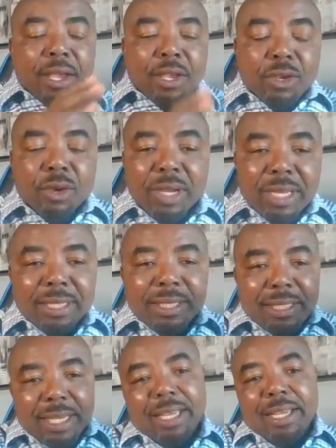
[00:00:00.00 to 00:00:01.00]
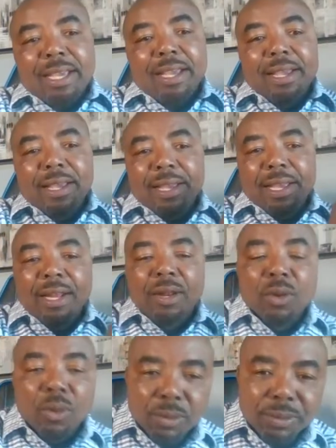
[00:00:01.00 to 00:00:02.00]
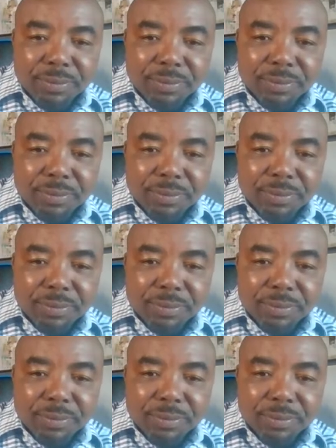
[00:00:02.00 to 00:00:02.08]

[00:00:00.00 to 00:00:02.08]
You can take a loan,